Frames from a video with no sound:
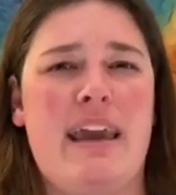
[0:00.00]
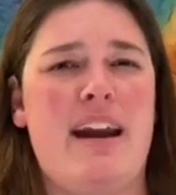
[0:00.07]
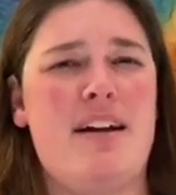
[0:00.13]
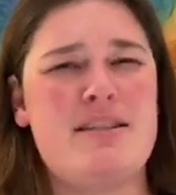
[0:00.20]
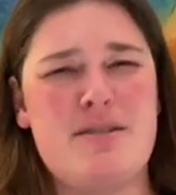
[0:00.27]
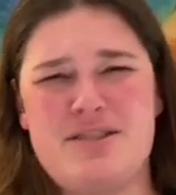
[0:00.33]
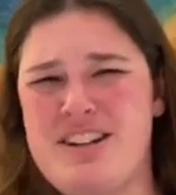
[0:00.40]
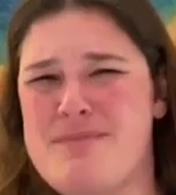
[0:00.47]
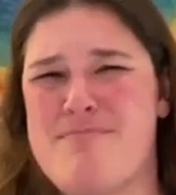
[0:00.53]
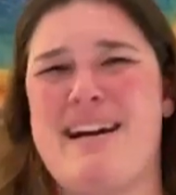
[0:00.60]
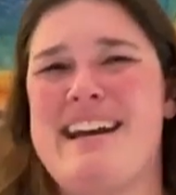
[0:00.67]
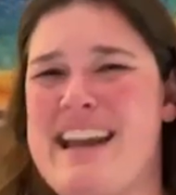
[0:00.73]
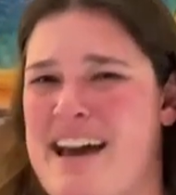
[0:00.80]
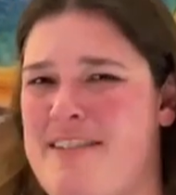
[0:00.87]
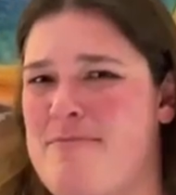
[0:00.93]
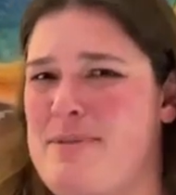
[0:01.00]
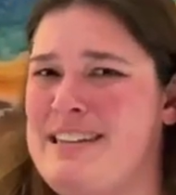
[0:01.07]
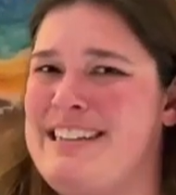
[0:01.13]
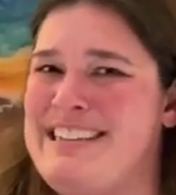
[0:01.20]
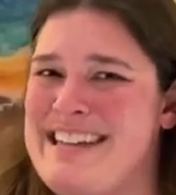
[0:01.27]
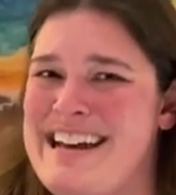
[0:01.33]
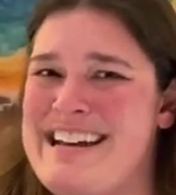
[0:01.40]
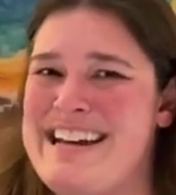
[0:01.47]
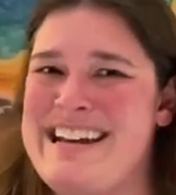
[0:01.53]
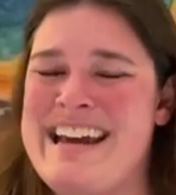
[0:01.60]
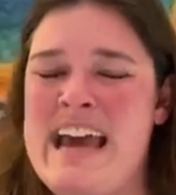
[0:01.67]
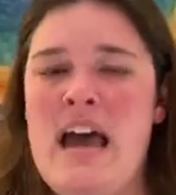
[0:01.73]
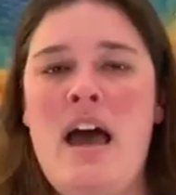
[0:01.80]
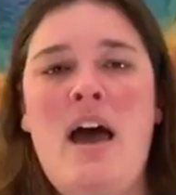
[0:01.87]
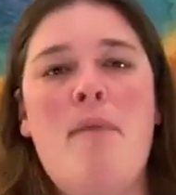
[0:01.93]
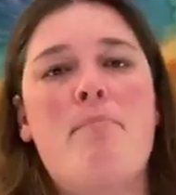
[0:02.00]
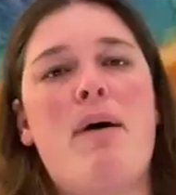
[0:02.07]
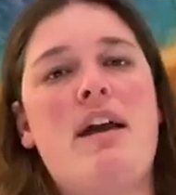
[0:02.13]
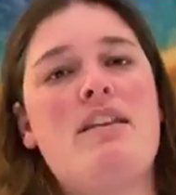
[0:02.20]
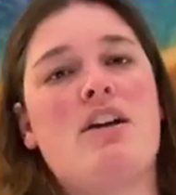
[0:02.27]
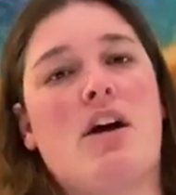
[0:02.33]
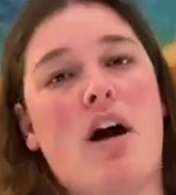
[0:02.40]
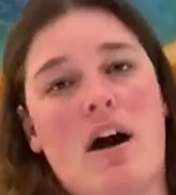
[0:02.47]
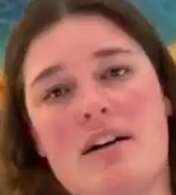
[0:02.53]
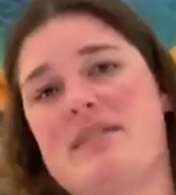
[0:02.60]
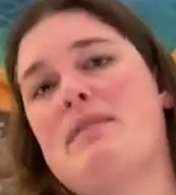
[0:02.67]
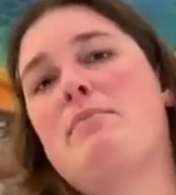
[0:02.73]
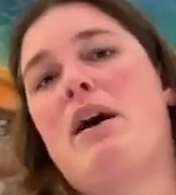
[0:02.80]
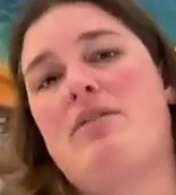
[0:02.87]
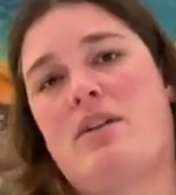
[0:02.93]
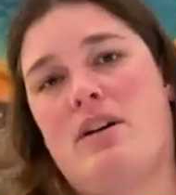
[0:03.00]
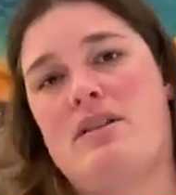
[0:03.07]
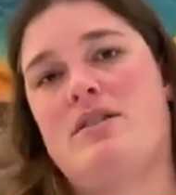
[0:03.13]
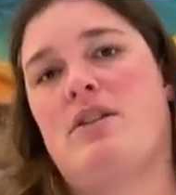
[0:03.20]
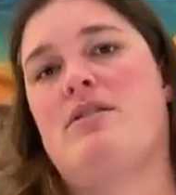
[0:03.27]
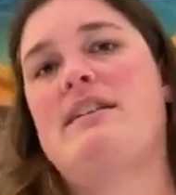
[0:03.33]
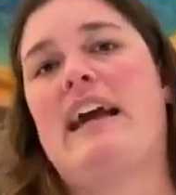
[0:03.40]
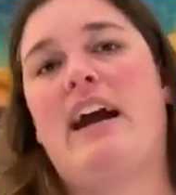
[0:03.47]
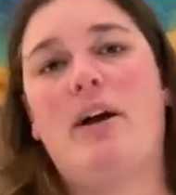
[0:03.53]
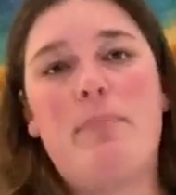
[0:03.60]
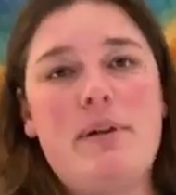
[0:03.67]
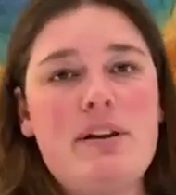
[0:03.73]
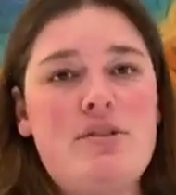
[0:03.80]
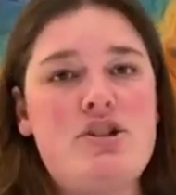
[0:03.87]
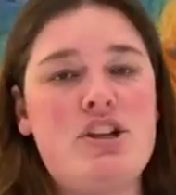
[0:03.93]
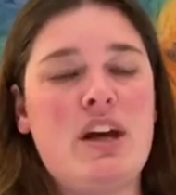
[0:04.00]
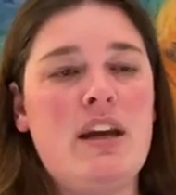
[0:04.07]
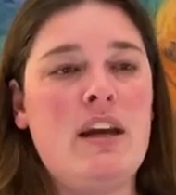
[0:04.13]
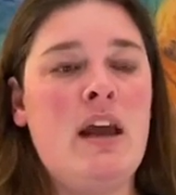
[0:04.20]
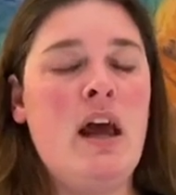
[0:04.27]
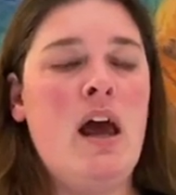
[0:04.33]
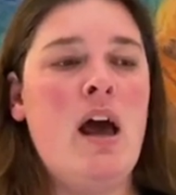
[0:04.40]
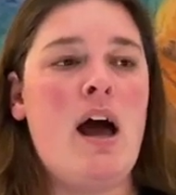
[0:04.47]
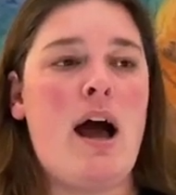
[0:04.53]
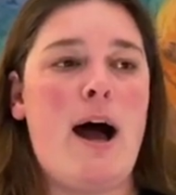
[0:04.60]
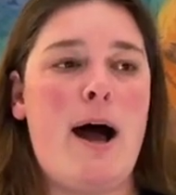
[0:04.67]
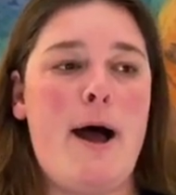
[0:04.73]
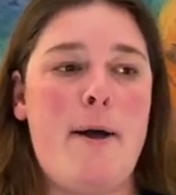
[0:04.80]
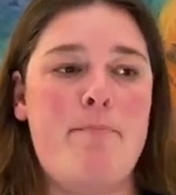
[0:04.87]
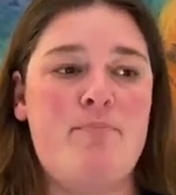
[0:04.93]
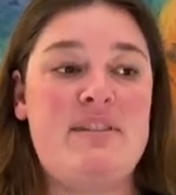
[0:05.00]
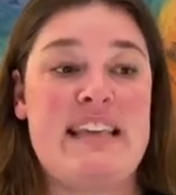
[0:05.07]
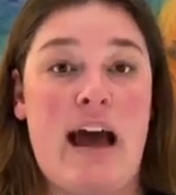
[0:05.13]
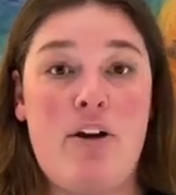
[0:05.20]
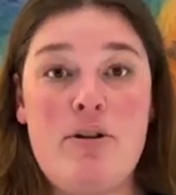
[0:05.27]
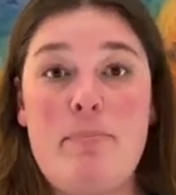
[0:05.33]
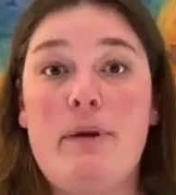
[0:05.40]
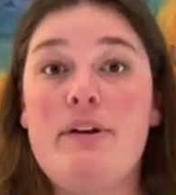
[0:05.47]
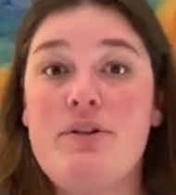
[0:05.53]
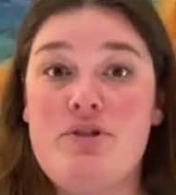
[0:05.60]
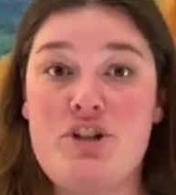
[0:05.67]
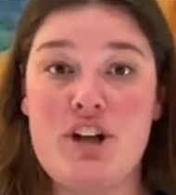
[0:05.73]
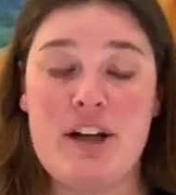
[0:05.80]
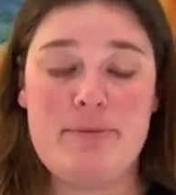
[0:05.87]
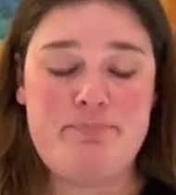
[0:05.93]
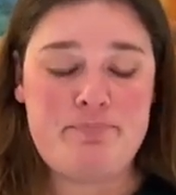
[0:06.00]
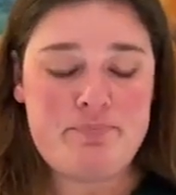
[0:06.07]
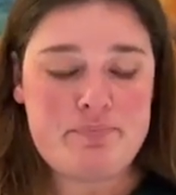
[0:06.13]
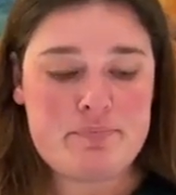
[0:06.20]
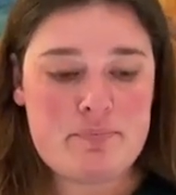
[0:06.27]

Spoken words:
It also just might not have been studied, but there are some other concerns: air pollution, sound pollution,